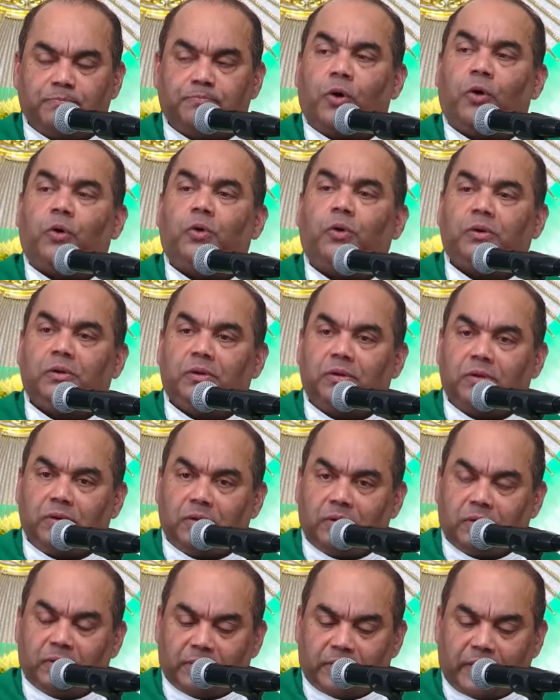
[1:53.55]

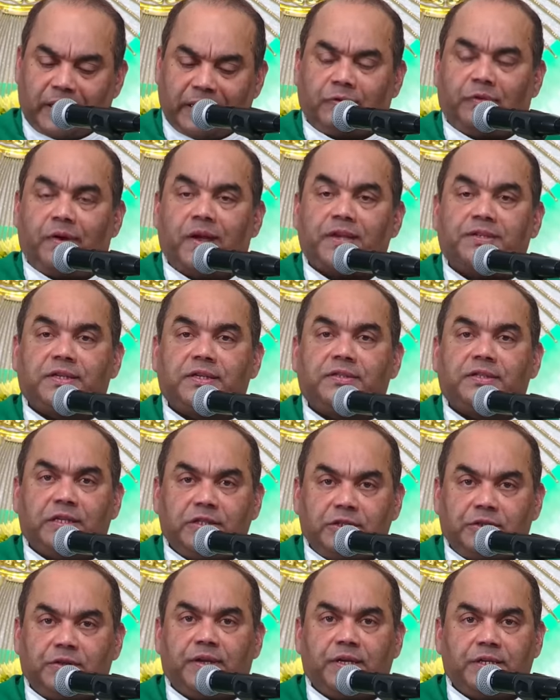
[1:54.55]
Paul addresses in
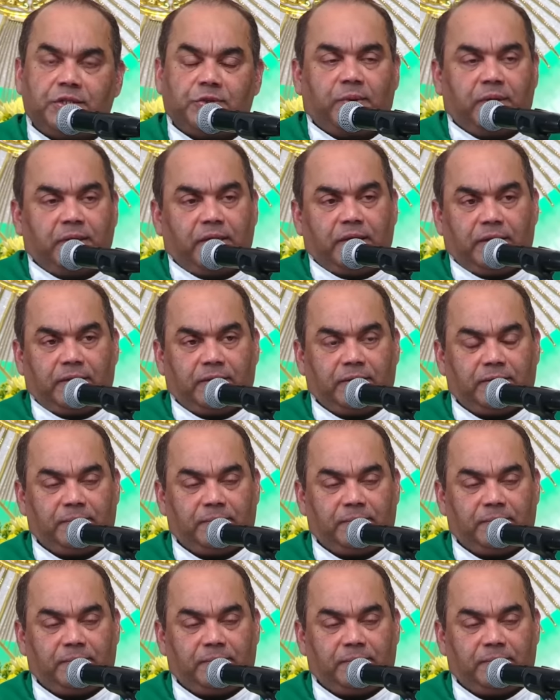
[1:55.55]
today's reading.